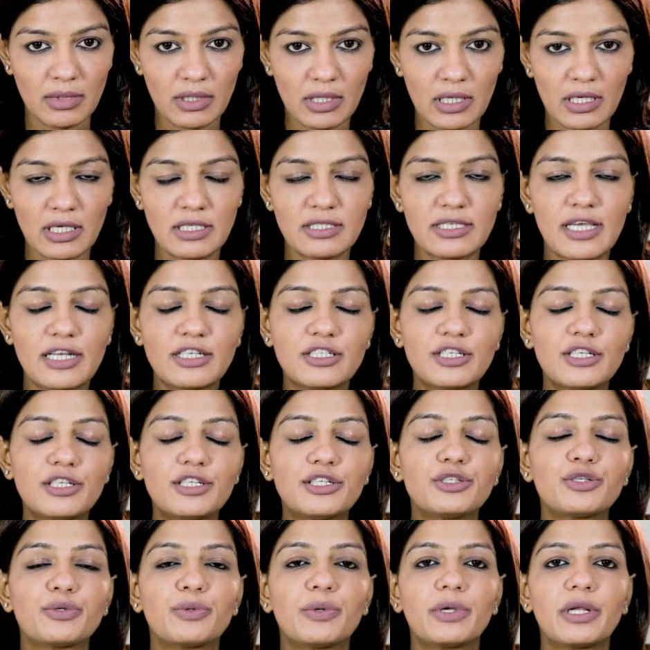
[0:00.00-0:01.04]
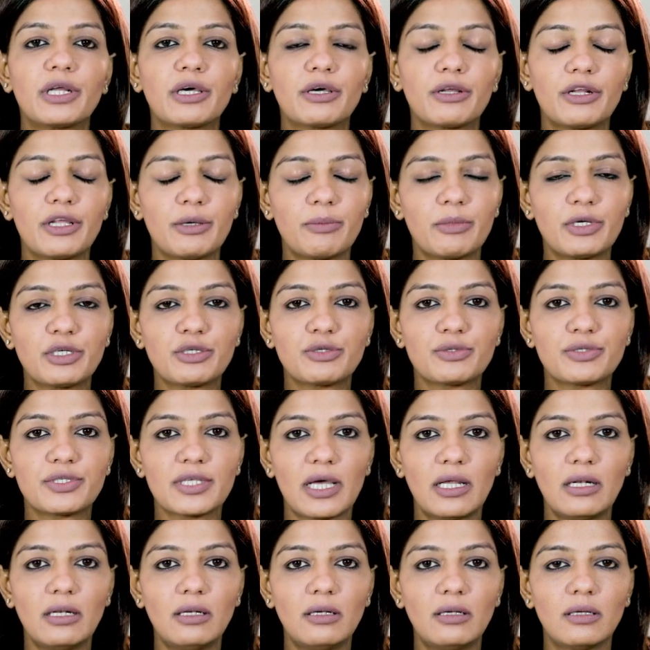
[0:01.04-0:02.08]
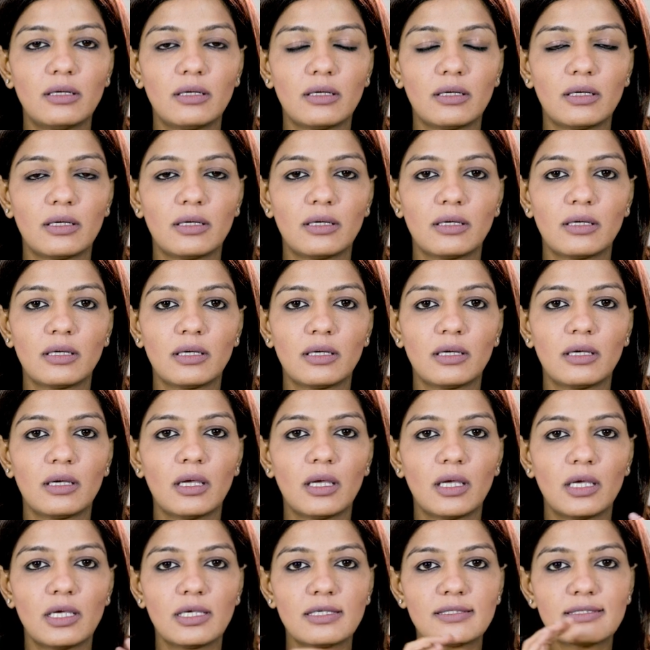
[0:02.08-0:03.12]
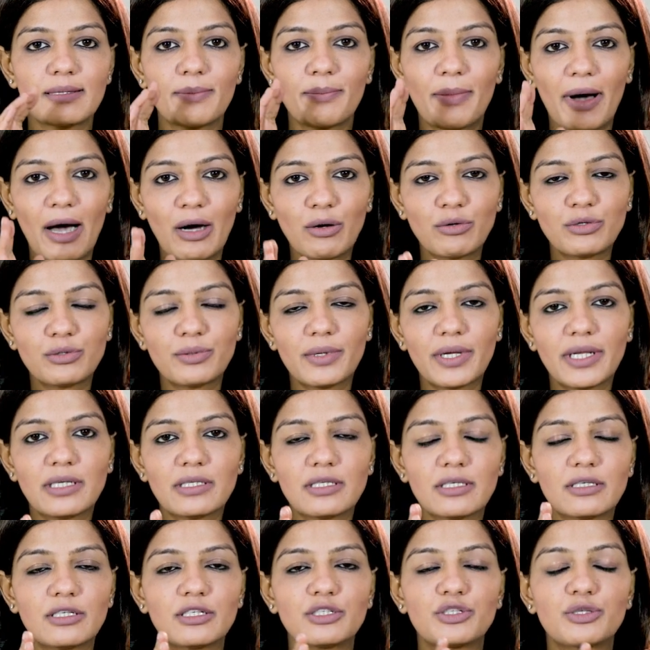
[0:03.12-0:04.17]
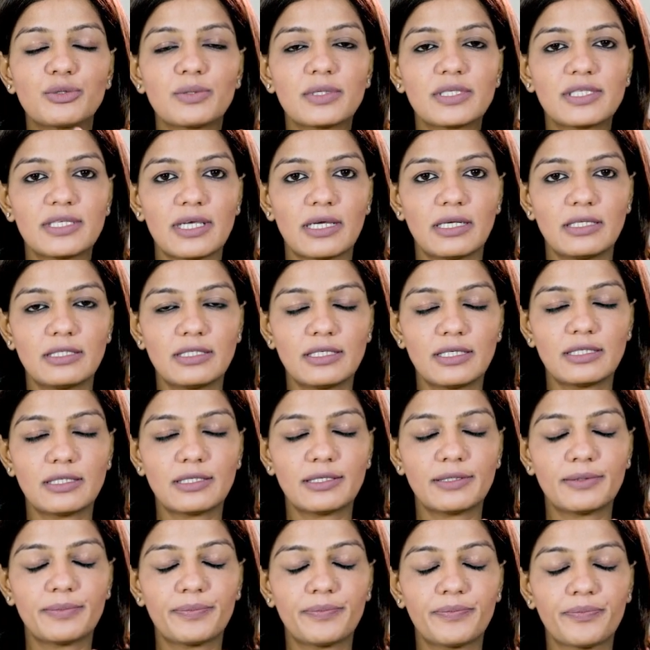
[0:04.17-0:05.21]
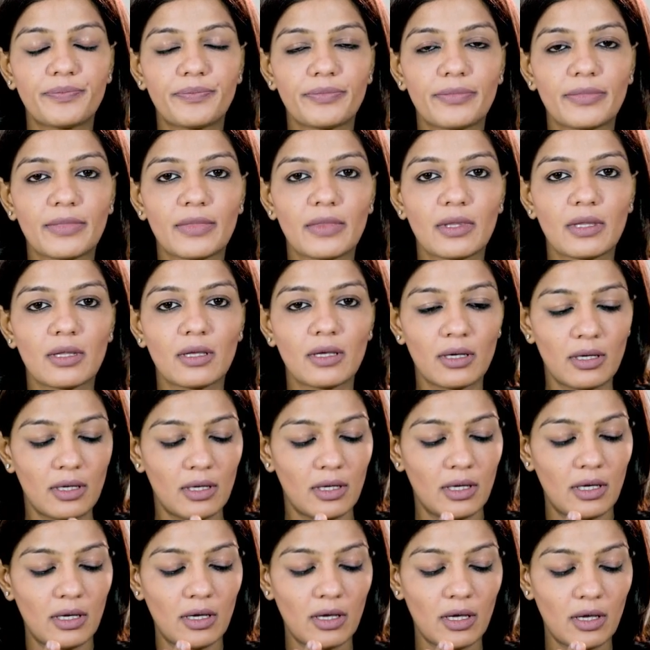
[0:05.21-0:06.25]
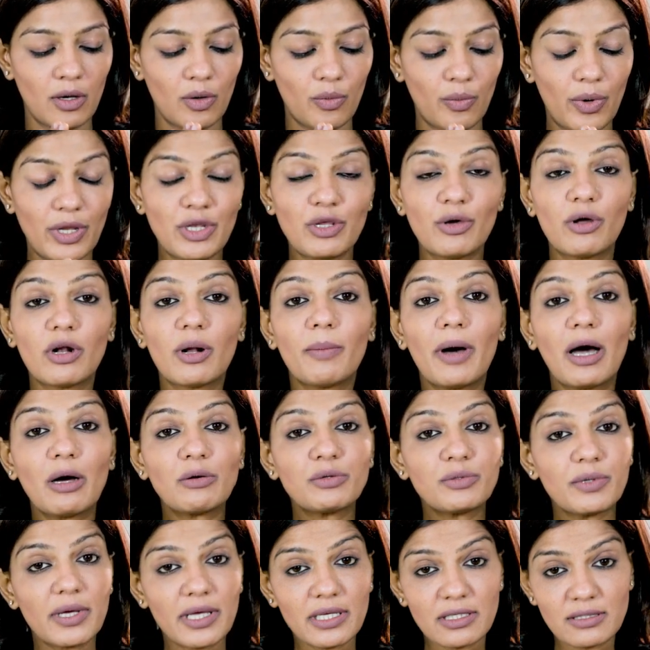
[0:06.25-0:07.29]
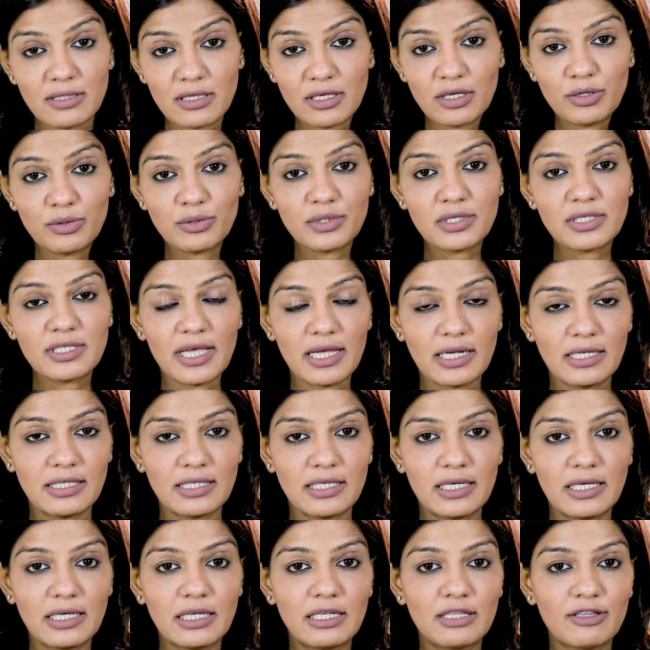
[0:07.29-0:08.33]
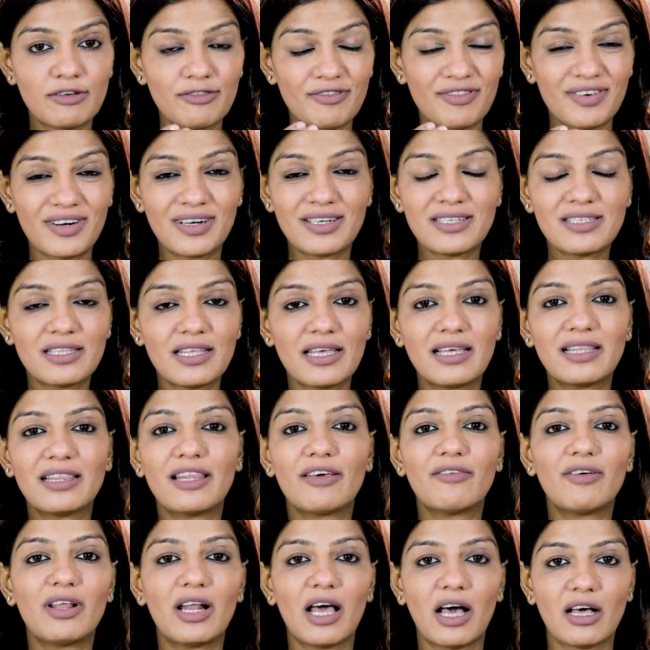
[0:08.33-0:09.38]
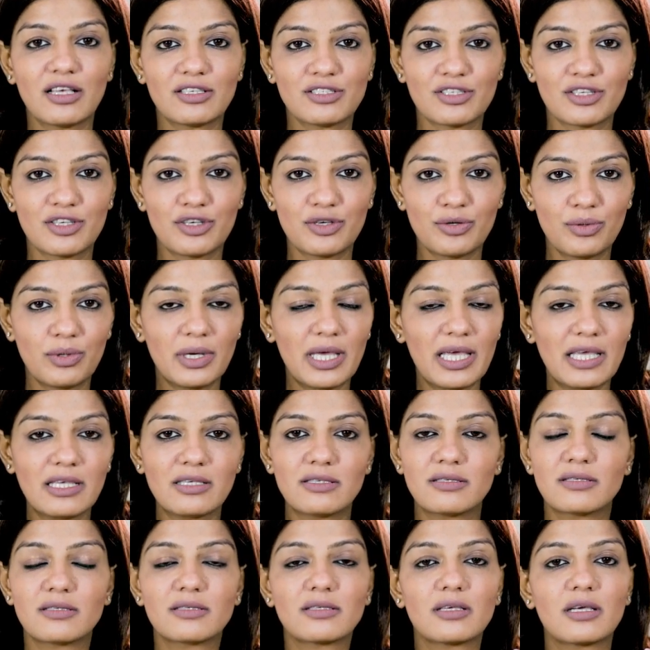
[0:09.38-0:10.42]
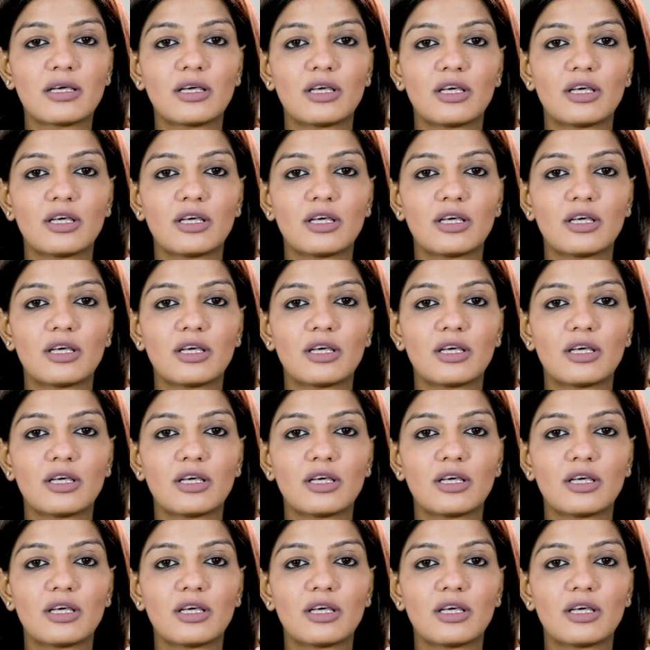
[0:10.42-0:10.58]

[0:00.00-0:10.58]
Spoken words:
He's entered into an agreement to sell. He's about to enter into a sale deed. When you're about to execute a sale deed, the first thing they will ask you is